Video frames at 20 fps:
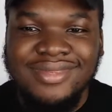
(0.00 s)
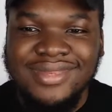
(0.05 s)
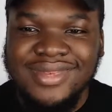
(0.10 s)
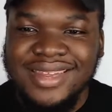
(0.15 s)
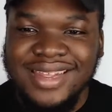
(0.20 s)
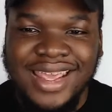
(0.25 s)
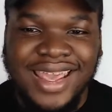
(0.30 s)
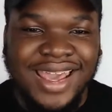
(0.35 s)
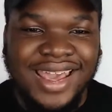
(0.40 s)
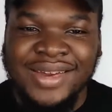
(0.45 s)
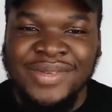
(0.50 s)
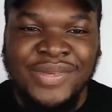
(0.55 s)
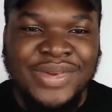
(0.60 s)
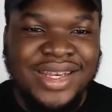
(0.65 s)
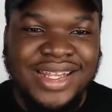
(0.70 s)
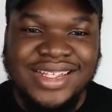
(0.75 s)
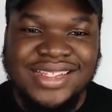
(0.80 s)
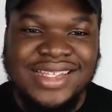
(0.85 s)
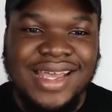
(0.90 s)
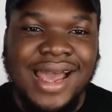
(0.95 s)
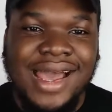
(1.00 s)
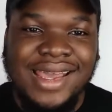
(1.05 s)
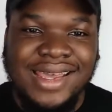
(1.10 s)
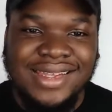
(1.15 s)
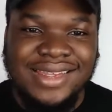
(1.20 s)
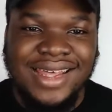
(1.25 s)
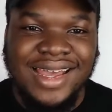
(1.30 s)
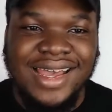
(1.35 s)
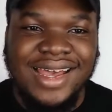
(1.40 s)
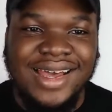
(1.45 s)
Yeah, we need to
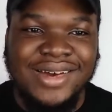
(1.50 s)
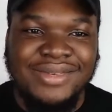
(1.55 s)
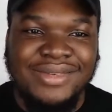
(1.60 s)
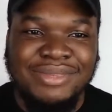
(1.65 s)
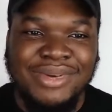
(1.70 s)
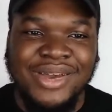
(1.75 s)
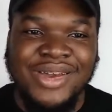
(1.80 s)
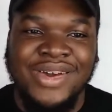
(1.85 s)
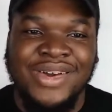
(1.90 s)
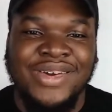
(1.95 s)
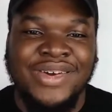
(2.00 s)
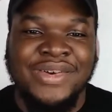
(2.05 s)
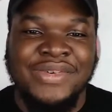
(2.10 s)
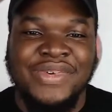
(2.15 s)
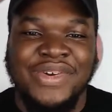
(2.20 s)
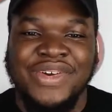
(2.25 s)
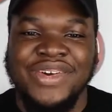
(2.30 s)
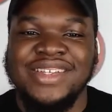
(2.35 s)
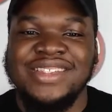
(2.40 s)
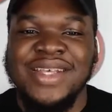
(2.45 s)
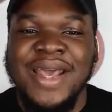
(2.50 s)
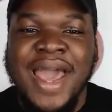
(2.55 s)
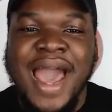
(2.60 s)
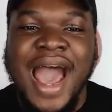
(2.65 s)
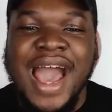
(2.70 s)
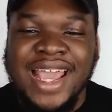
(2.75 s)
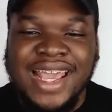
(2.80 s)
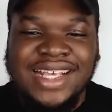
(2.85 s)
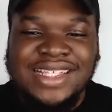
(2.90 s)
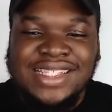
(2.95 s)
iron that out because
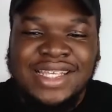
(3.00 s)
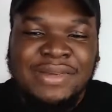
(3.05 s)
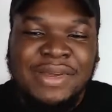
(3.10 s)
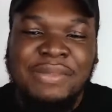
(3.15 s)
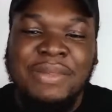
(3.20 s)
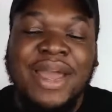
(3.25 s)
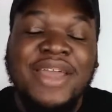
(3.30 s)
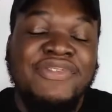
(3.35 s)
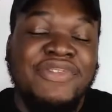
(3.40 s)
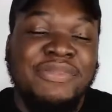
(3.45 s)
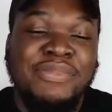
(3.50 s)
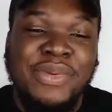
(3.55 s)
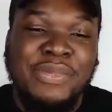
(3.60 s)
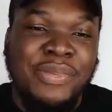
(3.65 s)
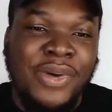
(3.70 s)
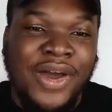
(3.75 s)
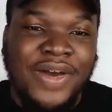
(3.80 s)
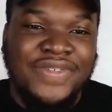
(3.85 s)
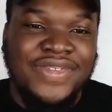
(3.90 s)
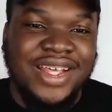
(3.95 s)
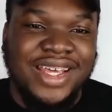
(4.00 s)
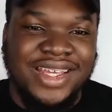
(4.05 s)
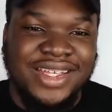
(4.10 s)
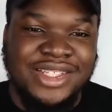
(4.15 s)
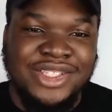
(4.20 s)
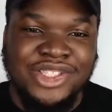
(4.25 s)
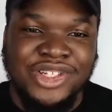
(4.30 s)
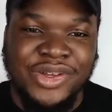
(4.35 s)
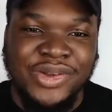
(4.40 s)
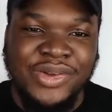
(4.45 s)
I guess it might even be part of the
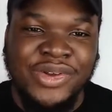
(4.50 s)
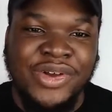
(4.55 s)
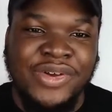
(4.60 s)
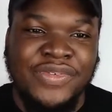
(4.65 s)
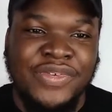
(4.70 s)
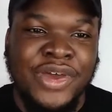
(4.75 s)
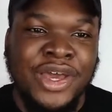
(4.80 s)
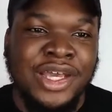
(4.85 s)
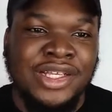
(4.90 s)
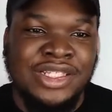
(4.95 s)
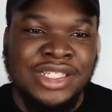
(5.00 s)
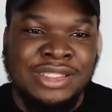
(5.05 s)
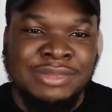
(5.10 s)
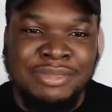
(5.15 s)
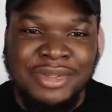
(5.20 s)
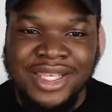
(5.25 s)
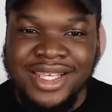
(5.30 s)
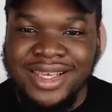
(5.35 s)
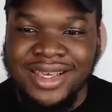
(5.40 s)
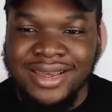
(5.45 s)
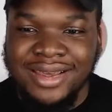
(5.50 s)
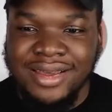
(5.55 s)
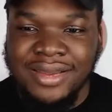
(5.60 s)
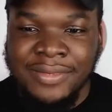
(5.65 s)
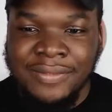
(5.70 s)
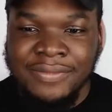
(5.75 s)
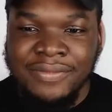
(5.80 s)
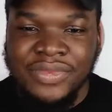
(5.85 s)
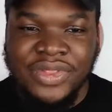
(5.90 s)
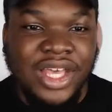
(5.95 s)
in-joke of her just being
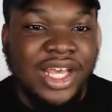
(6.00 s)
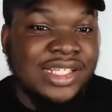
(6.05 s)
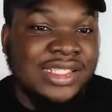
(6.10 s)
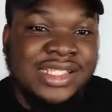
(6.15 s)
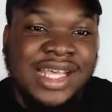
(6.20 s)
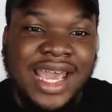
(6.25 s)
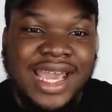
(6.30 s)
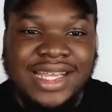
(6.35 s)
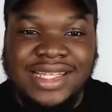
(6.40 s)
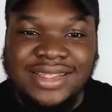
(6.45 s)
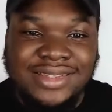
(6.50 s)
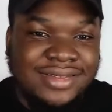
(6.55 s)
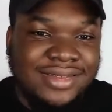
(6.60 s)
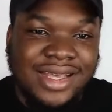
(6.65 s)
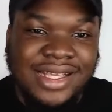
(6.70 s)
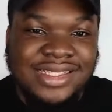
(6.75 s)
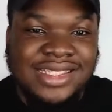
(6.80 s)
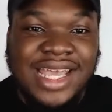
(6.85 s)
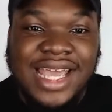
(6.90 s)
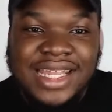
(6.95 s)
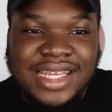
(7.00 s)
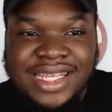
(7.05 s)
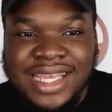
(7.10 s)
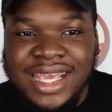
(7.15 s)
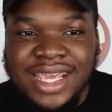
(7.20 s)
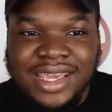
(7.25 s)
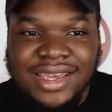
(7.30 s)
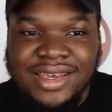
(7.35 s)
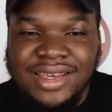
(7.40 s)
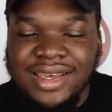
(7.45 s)
a
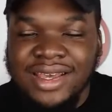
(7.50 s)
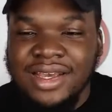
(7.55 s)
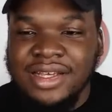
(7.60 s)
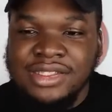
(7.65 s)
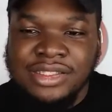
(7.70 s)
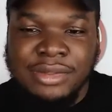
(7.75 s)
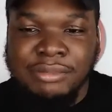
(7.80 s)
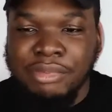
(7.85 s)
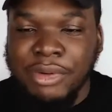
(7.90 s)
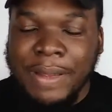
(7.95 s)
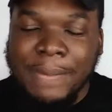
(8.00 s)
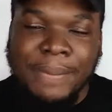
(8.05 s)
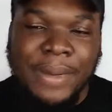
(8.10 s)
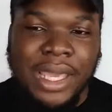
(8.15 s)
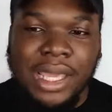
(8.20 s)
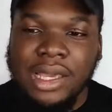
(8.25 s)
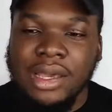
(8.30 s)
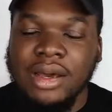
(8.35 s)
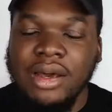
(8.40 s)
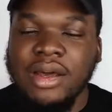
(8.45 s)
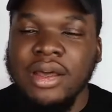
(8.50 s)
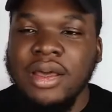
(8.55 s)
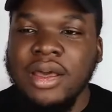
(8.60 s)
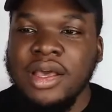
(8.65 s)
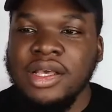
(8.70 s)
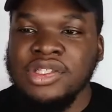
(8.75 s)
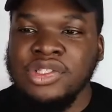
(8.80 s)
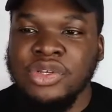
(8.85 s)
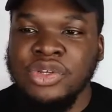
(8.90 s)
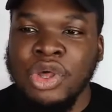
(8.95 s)
sidekick to Britt Baker,
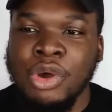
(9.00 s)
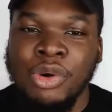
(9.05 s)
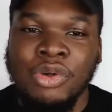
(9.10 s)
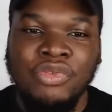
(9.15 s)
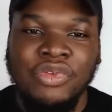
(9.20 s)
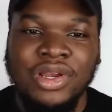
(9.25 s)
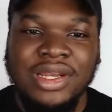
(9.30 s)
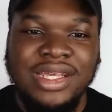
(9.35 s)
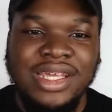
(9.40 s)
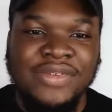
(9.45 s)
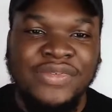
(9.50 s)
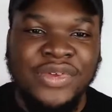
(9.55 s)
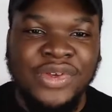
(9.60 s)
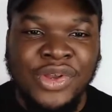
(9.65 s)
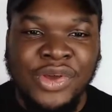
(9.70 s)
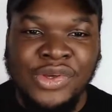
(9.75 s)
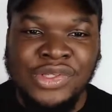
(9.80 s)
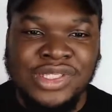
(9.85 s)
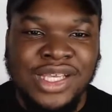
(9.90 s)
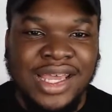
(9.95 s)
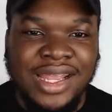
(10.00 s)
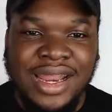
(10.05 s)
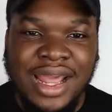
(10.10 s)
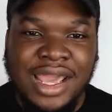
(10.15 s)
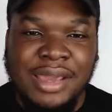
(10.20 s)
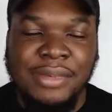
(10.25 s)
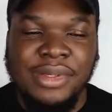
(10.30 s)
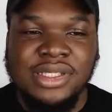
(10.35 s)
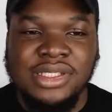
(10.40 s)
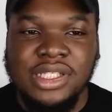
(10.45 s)
so no one really even knows her
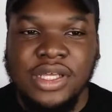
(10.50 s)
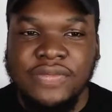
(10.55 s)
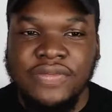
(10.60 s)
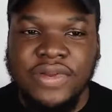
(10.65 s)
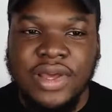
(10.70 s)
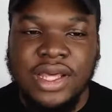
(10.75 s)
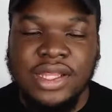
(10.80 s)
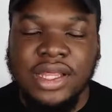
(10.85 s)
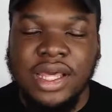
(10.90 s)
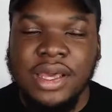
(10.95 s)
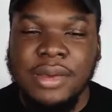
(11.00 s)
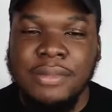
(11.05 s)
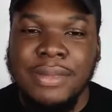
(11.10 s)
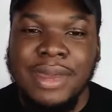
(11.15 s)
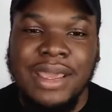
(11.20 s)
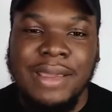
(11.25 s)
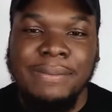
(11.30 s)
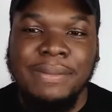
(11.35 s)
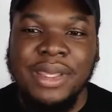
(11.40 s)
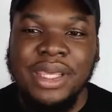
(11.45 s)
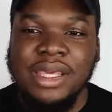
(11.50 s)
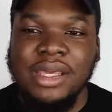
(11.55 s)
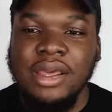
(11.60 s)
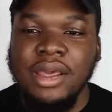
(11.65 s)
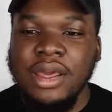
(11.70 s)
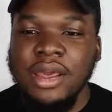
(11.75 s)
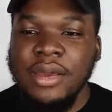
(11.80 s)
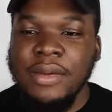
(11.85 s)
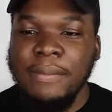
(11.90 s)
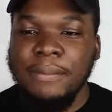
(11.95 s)
name and stuff like that. Maybe,
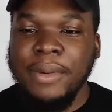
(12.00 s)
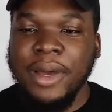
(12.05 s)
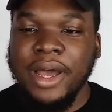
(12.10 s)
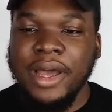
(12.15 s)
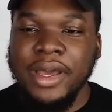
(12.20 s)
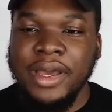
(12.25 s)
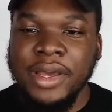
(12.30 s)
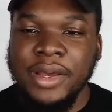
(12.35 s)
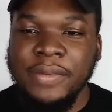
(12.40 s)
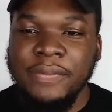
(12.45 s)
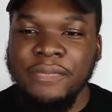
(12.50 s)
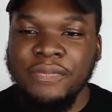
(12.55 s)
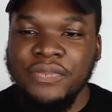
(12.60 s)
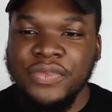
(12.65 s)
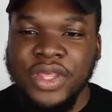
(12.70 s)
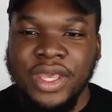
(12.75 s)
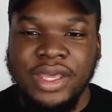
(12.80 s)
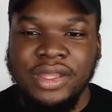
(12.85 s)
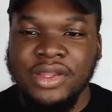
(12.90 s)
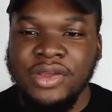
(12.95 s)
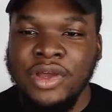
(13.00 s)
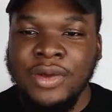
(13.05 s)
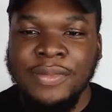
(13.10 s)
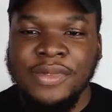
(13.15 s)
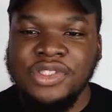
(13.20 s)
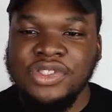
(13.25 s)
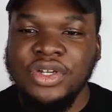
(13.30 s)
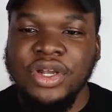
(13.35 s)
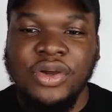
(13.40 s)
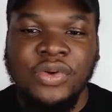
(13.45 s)
but yeah, the
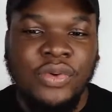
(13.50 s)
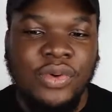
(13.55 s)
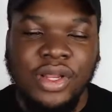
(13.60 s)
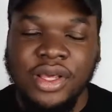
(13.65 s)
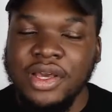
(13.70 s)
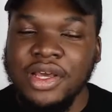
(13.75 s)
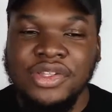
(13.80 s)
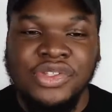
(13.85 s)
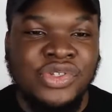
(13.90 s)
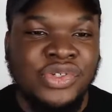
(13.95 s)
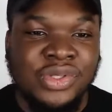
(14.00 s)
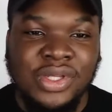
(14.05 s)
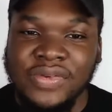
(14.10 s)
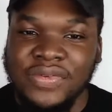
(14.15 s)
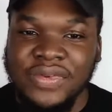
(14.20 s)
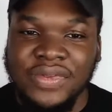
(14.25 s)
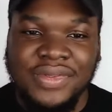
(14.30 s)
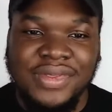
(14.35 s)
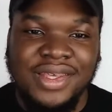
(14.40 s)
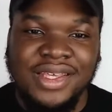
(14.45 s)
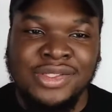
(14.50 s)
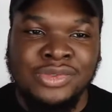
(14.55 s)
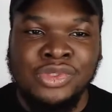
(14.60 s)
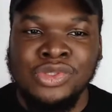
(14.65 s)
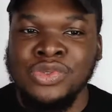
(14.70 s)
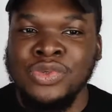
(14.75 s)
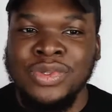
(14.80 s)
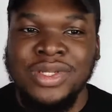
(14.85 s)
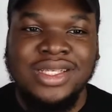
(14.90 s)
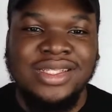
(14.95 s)
commentary are calling her two different things,
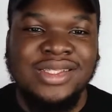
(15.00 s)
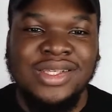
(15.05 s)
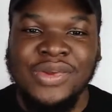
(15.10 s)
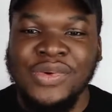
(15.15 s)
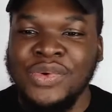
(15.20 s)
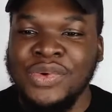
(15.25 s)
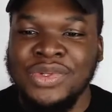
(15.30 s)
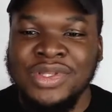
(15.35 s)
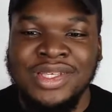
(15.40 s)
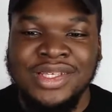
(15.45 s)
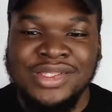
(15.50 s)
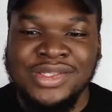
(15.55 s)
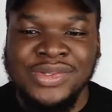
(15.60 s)
which will lead to the audience